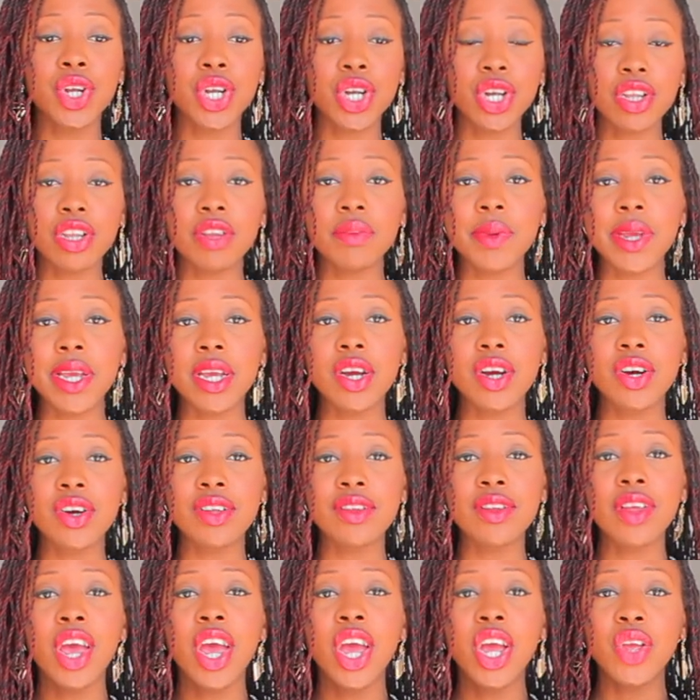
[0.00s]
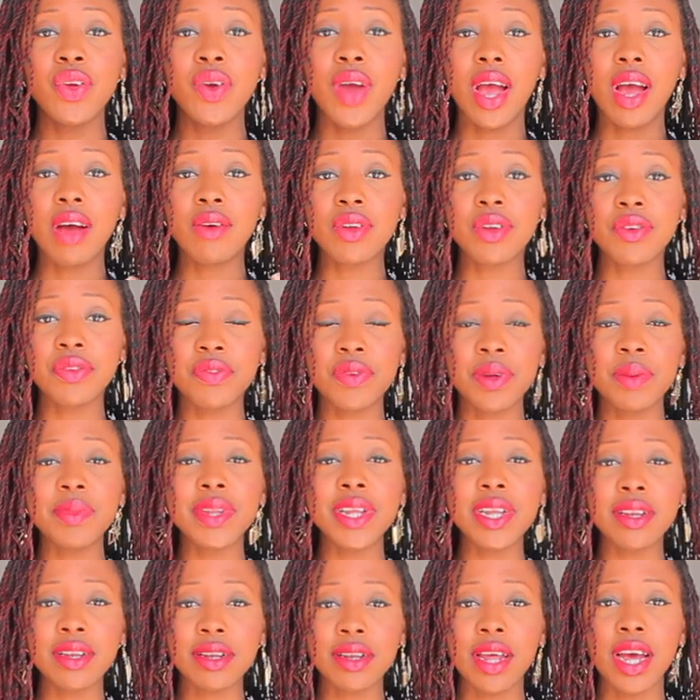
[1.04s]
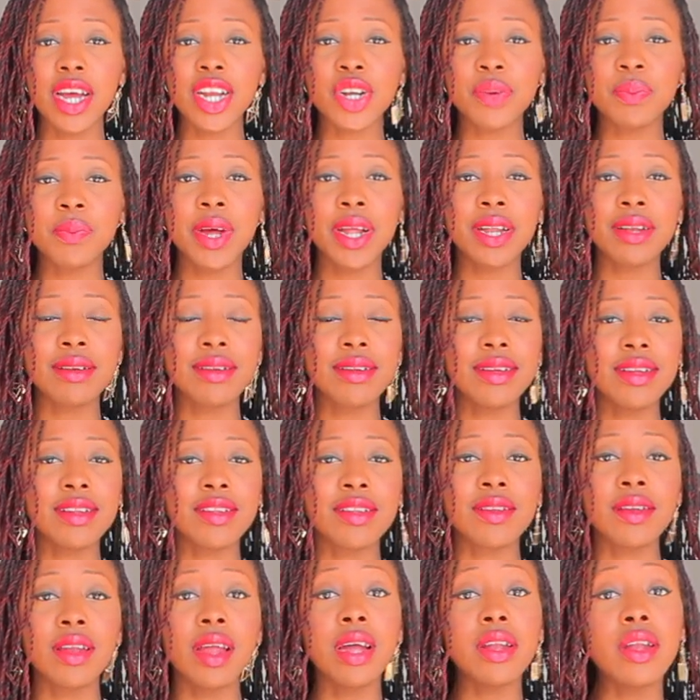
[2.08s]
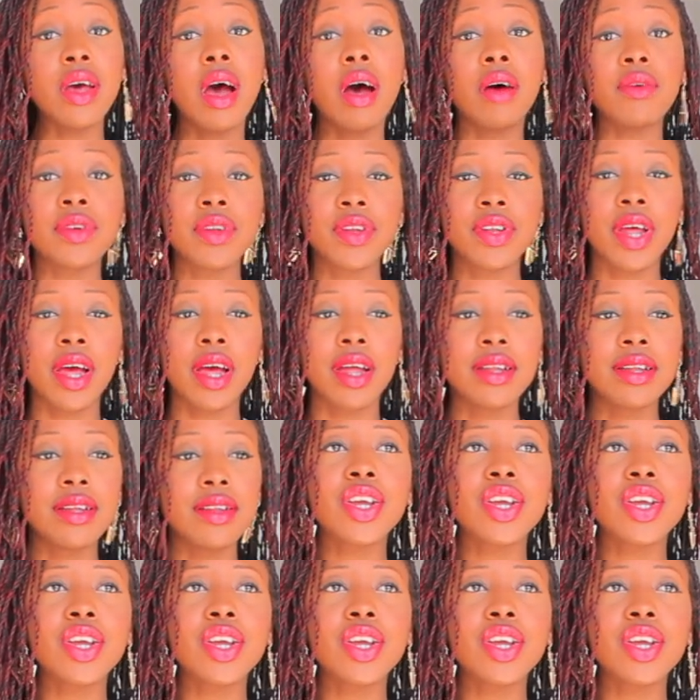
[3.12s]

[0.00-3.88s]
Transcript: just because you have the feminine touch, but it's not overdone.